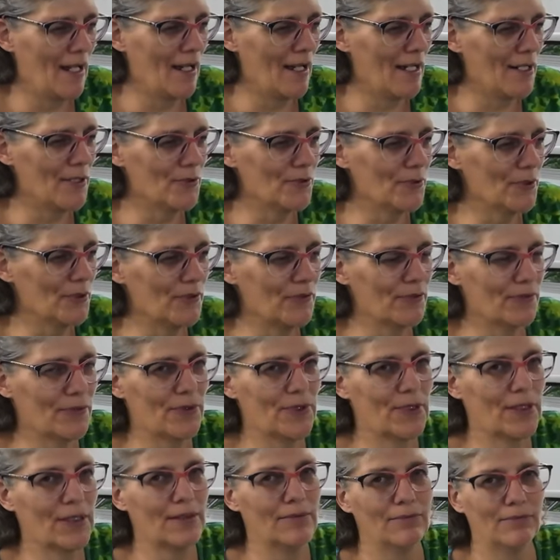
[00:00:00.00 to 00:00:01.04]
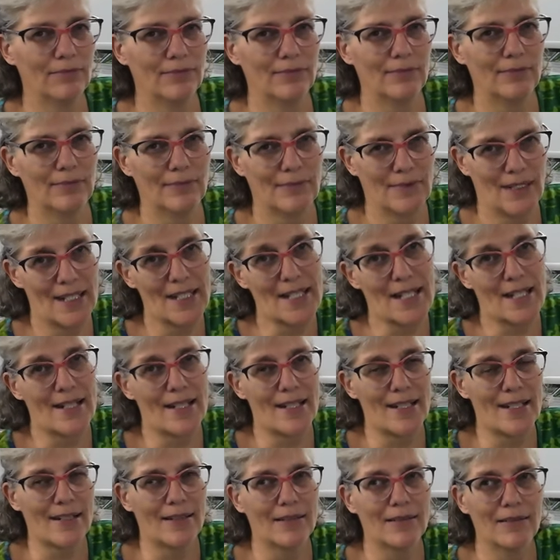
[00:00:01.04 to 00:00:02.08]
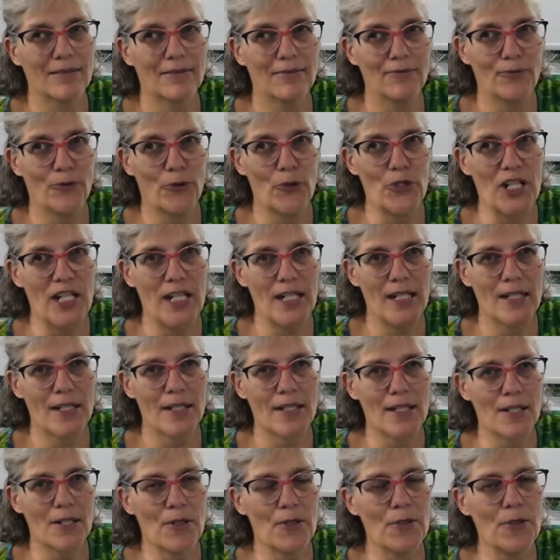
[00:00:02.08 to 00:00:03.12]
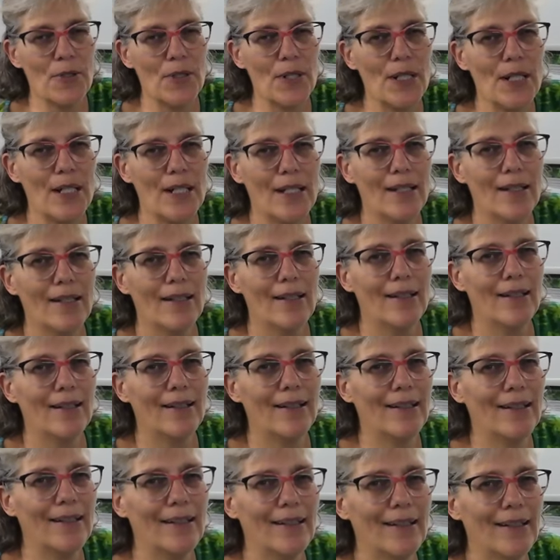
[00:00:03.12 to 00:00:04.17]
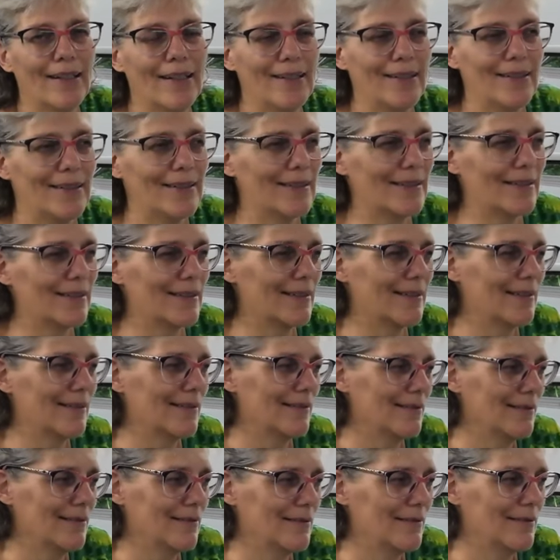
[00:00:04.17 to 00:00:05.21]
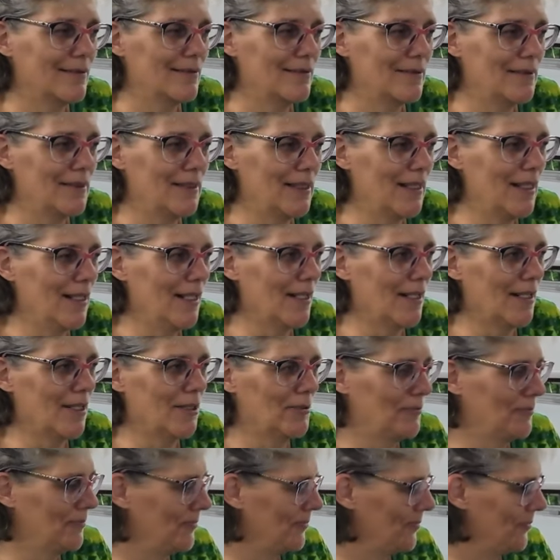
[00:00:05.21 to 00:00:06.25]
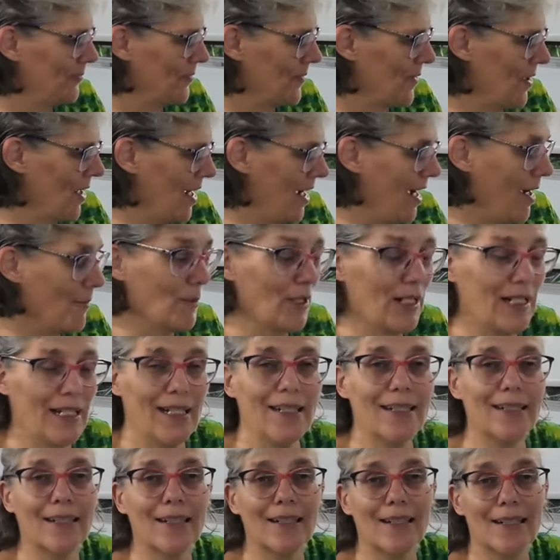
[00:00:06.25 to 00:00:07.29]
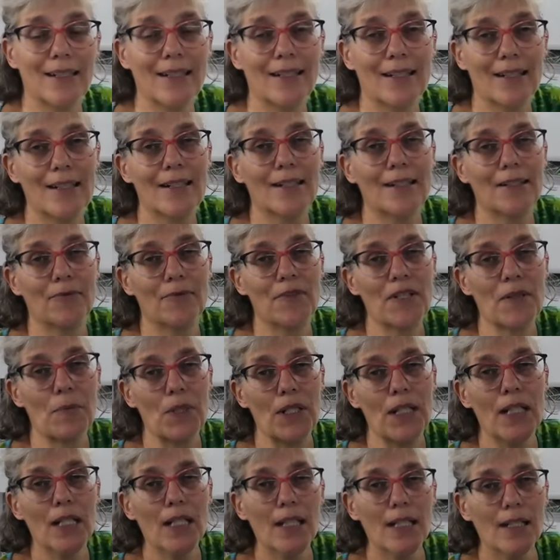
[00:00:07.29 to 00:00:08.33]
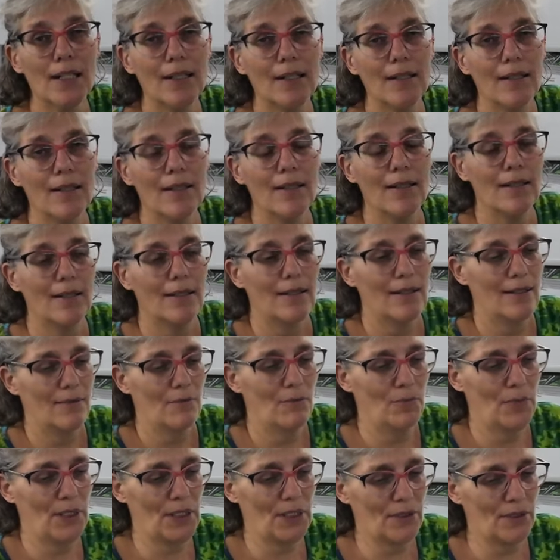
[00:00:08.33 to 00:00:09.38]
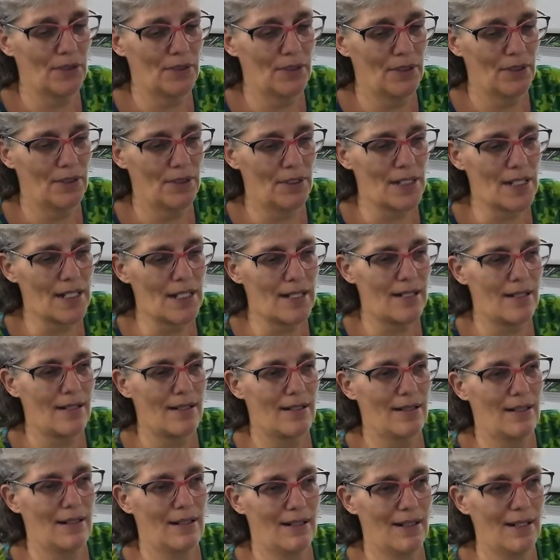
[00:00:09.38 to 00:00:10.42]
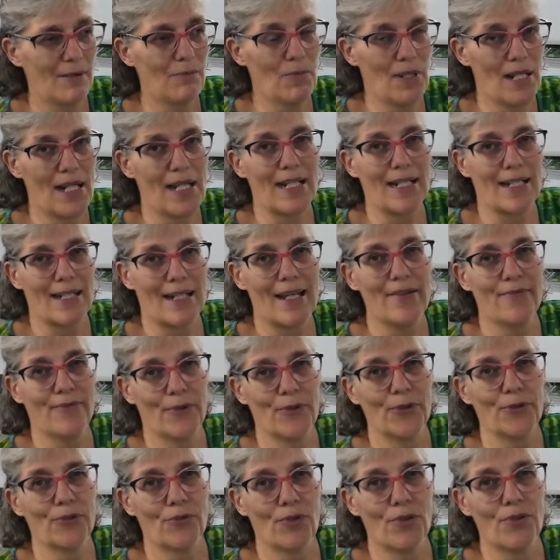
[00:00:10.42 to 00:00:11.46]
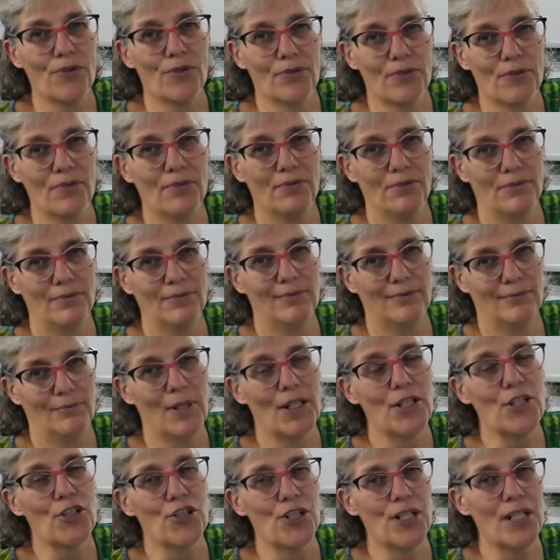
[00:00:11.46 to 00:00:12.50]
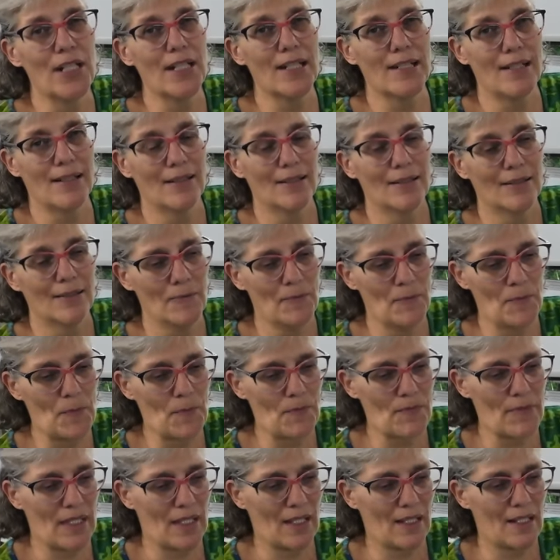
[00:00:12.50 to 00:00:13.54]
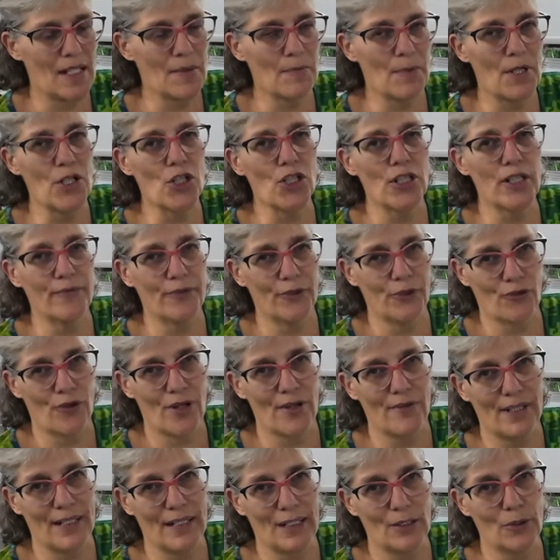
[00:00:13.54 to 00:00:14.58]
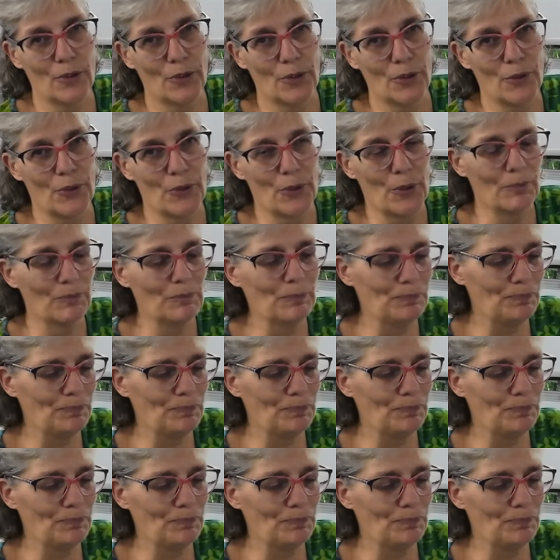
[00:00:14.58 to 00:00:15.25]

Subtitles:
I do it for, as I said, 14 years now. And yeah, I'm glad I can take it with me because that makes life on the road much easier, especially if you're traveling long term.